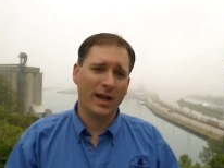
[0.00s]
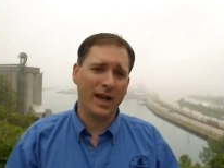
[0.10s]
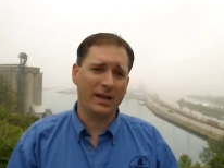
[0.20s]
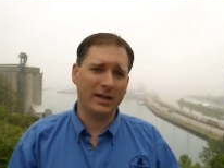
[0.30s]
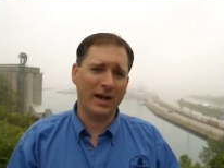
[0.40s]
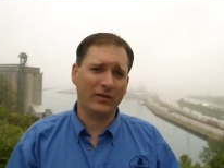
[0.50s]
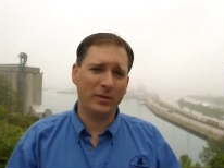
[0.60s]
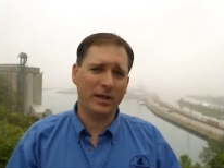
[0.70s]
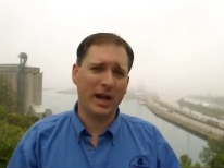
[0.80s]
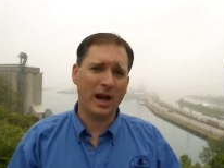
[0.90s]
and you have to
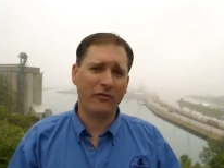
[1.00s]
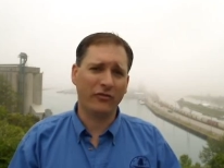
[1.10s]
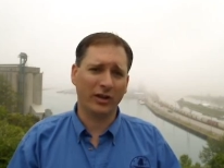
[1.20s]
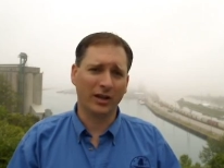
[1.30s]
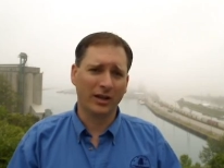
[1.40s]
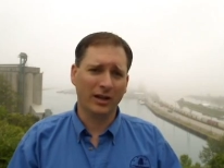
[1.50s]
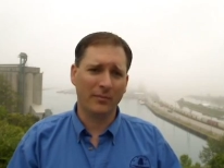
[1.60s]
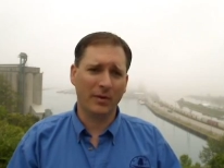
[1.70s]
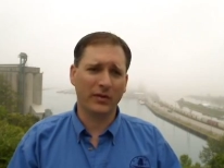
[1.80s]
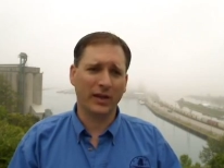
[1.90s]
be careful
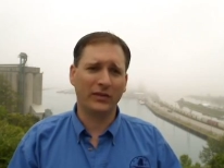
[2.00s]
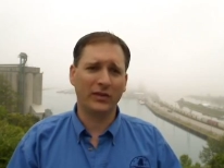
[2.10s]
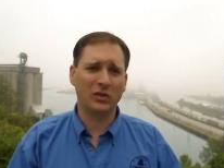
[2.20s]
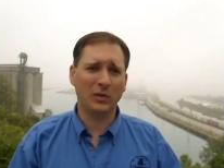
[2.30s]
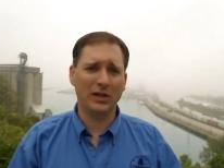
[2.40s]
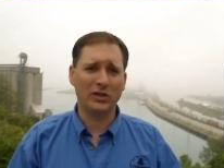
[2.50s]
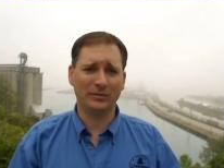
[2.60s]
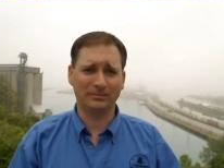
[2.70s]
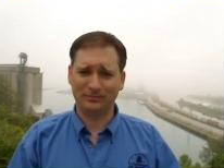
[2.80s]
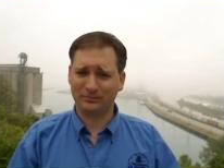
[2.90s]
about that situation.
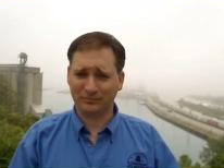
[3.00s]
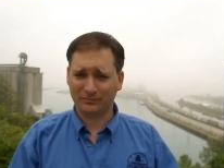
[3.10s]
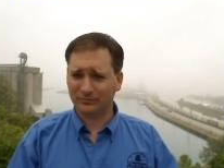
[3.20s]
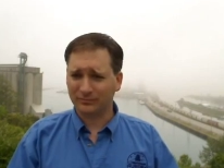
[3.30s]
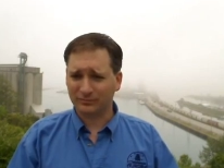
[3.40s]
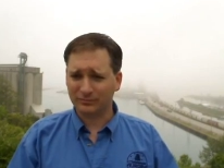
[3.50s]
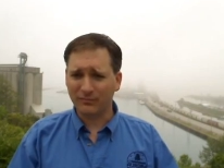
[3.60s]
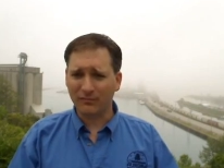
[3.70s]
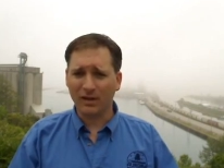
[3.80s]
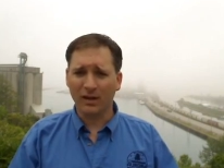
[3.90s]

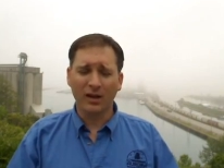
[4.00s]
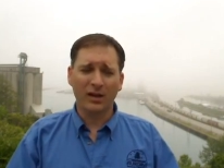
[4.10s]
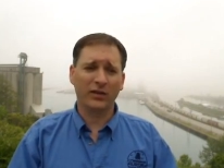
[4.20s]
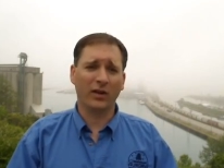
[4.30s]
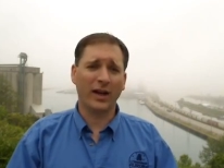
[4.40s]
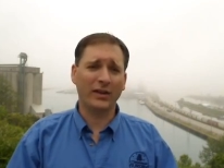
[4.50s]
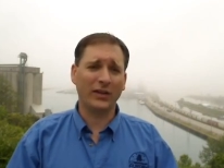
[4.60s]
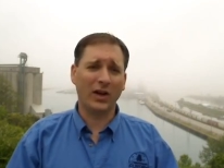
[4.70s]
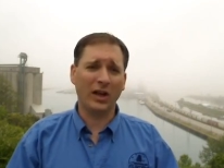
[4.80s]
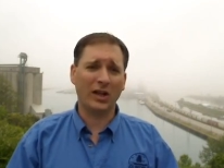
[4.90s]
So that's
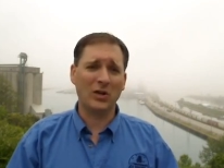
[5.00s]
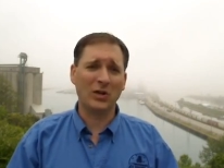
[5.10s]
all I can